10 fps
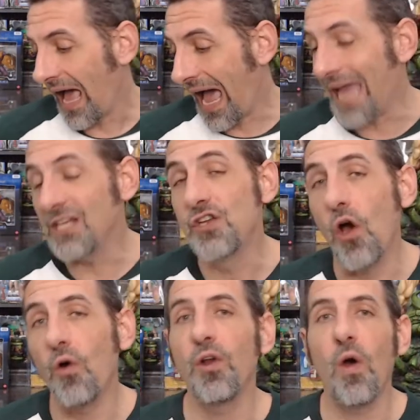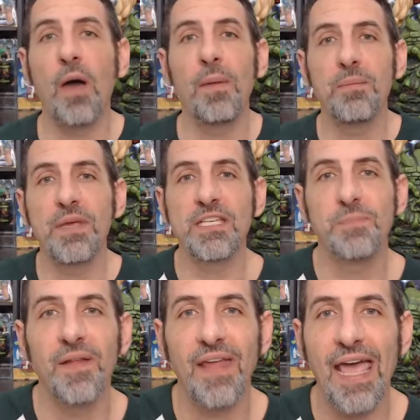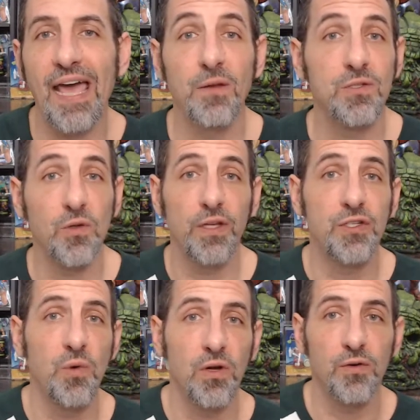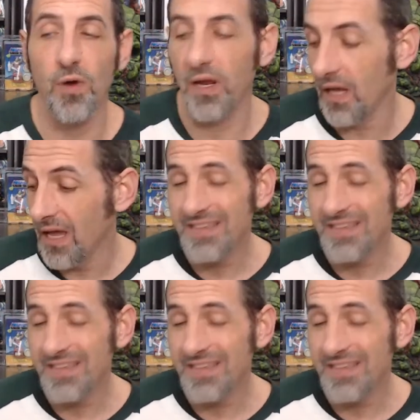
I don't know how many Beastmen they had. There was only 200 run.